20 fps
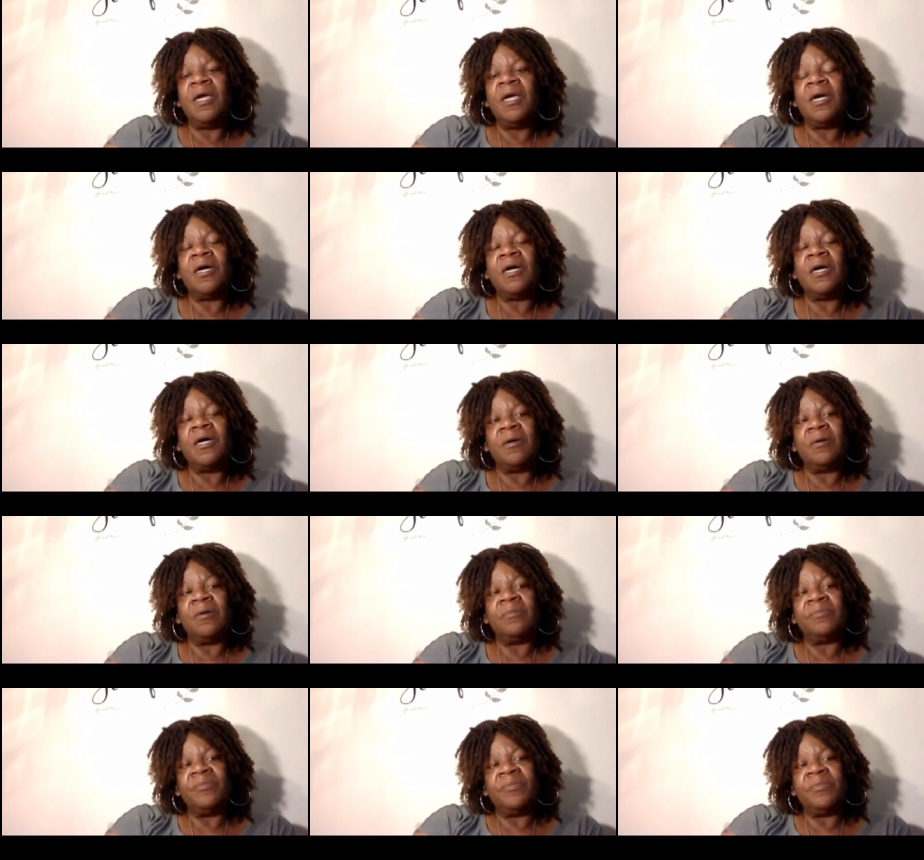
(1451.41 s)

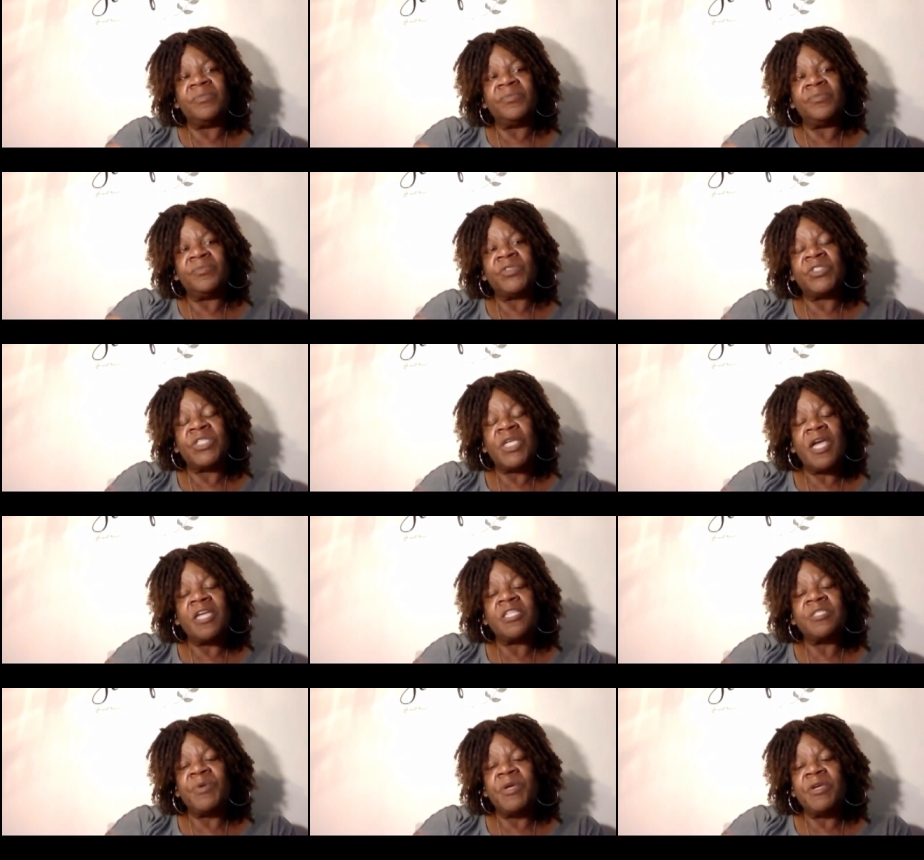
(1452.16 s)
Um,
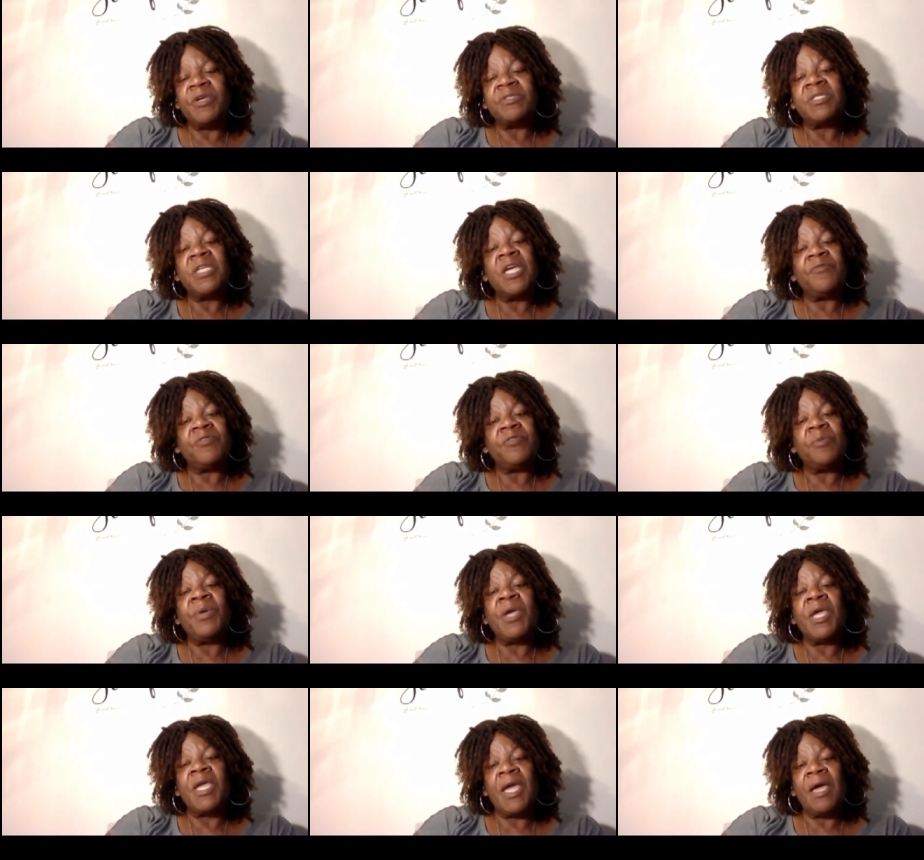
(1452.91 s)
taxpayers have to
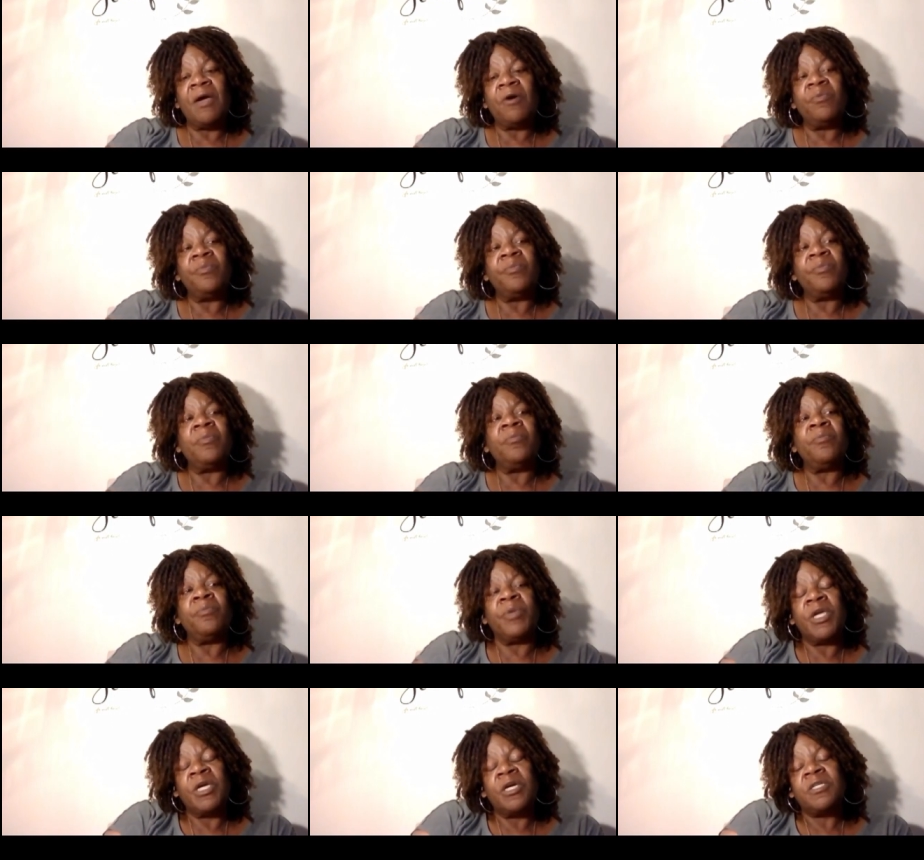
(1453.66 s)
pay out
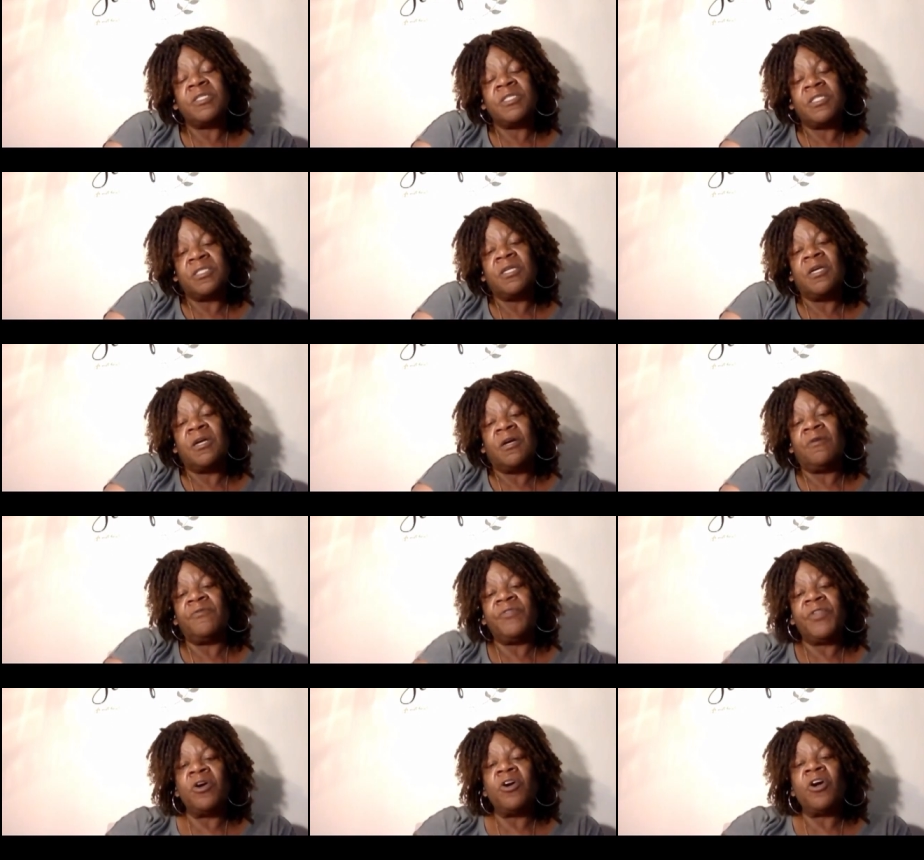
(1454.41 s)
because
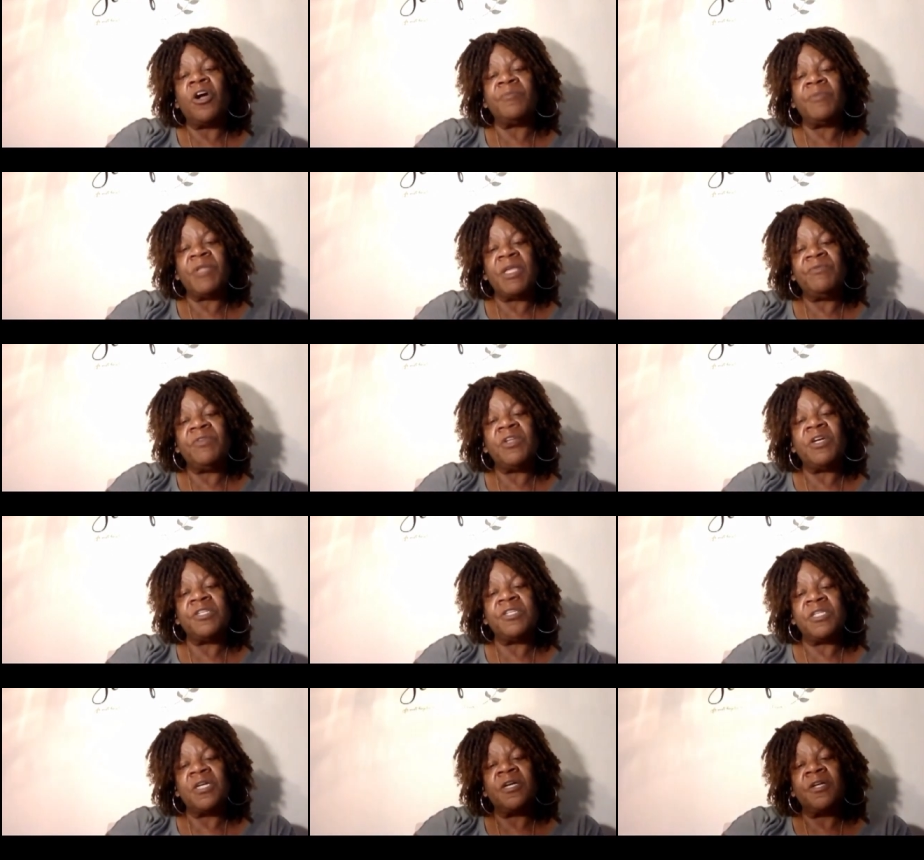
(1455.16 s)
of the harm they've
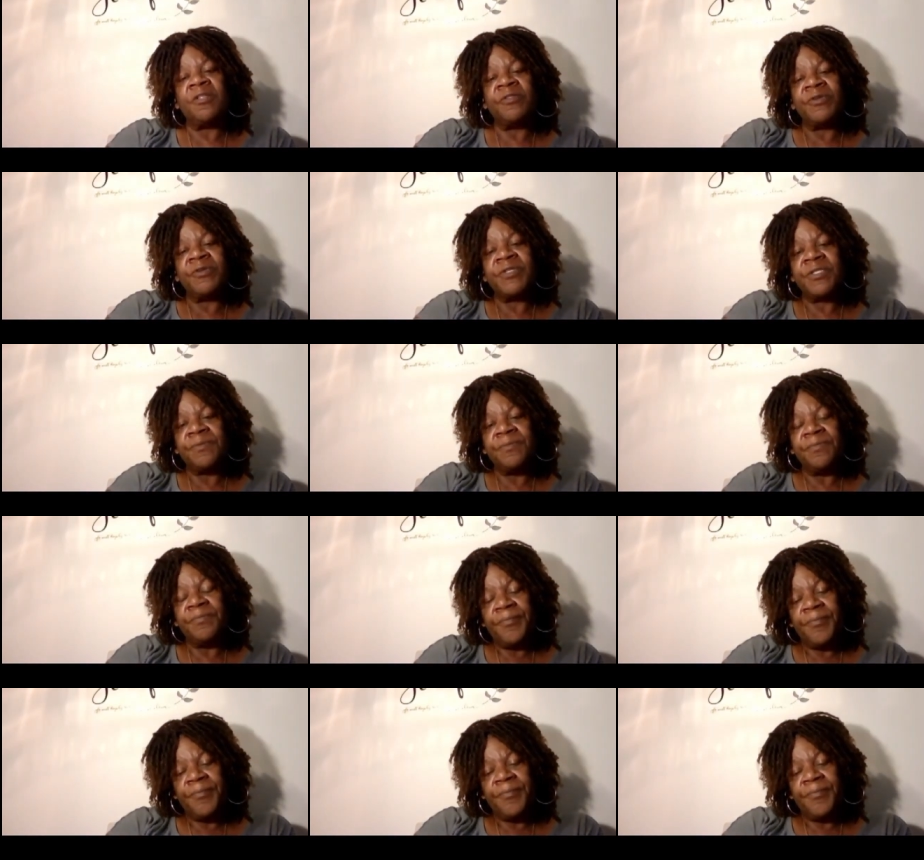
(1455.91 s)
done to others.